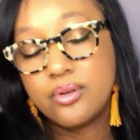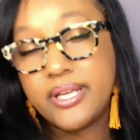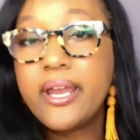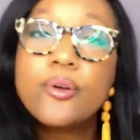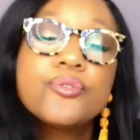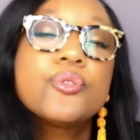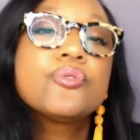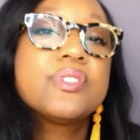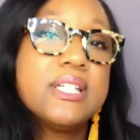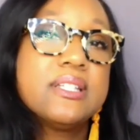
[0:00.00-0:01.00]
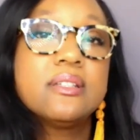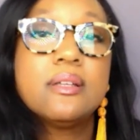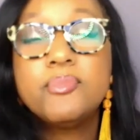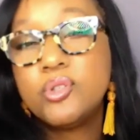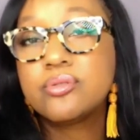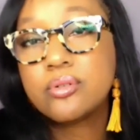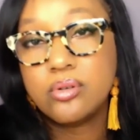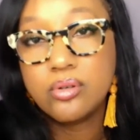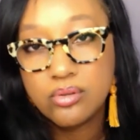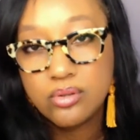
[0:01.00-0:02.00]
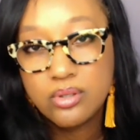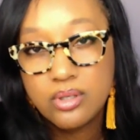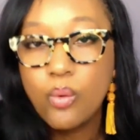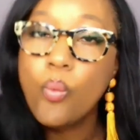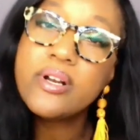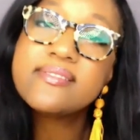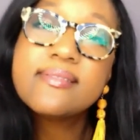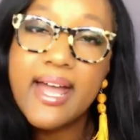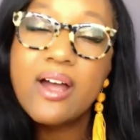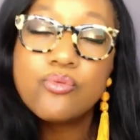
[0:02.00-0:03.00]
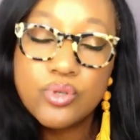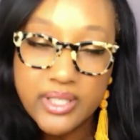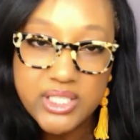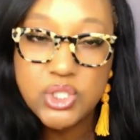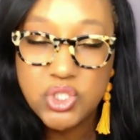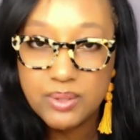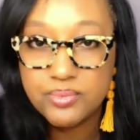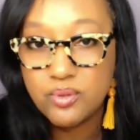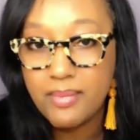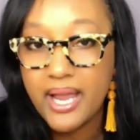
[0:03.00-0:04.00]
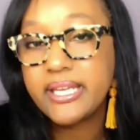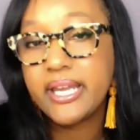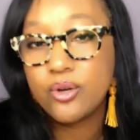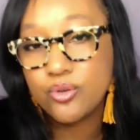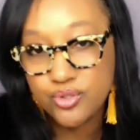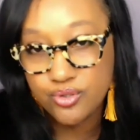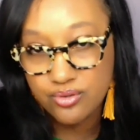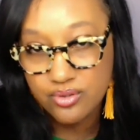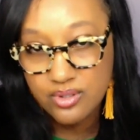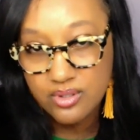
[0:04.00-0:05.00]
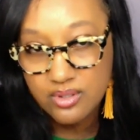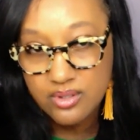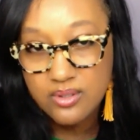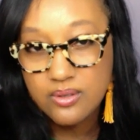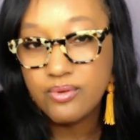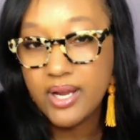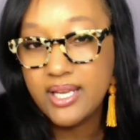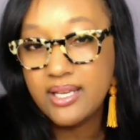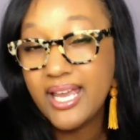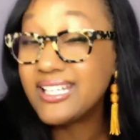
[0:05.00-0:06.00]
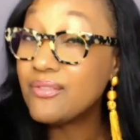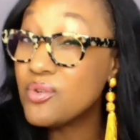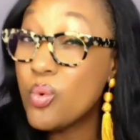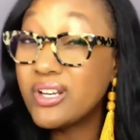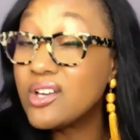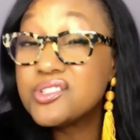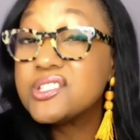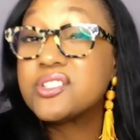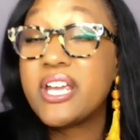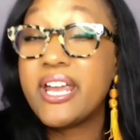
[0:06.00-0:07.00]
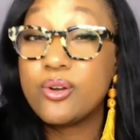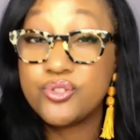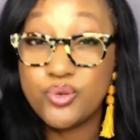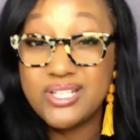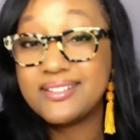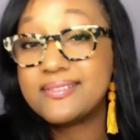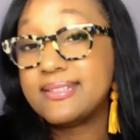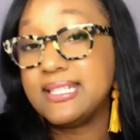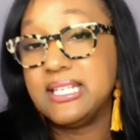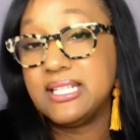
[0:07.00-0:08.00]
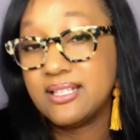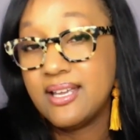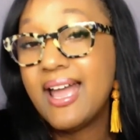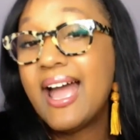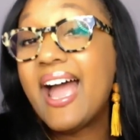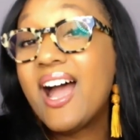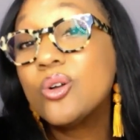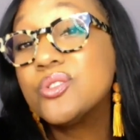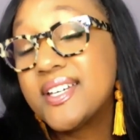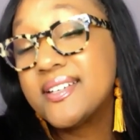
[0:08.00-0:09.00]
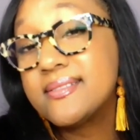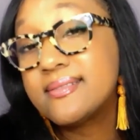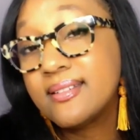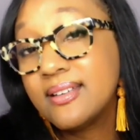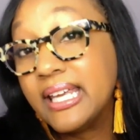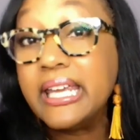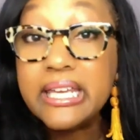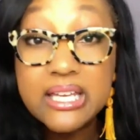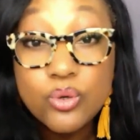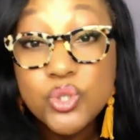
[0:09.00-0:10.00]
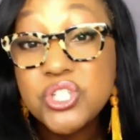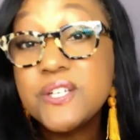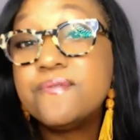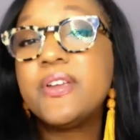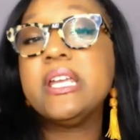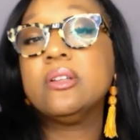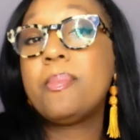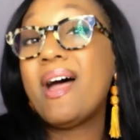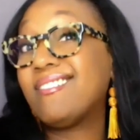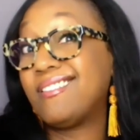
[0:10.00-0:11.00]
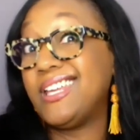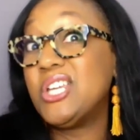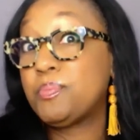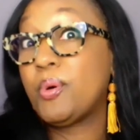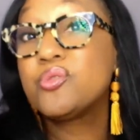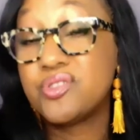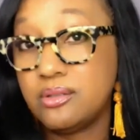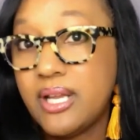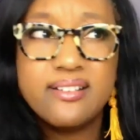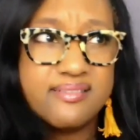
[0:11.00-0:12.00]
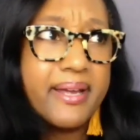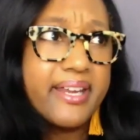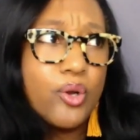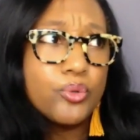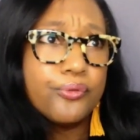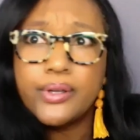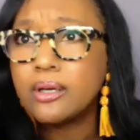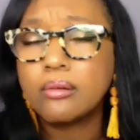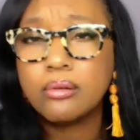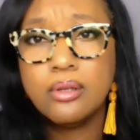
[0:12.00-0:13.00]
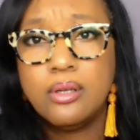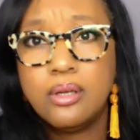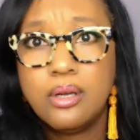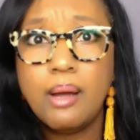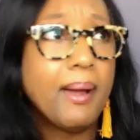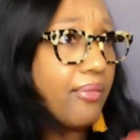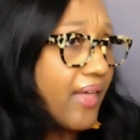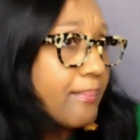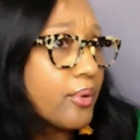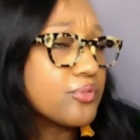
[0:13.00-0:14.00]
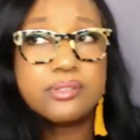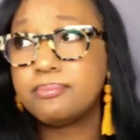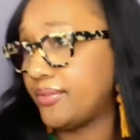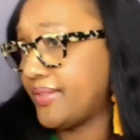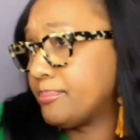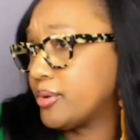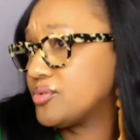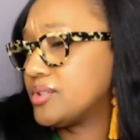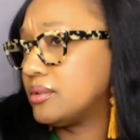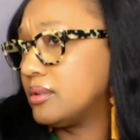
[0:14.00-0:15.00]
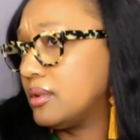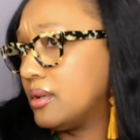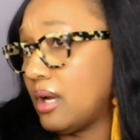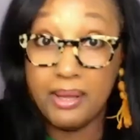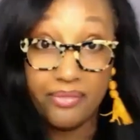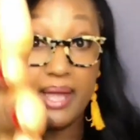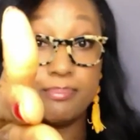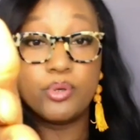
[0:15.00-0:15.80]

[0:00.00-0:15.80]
characters in the musical, and what is that relationship to my character, right? And everyone else's character in the scene. How does he or she feel about each person? How does my character feel about that person, about that person, about that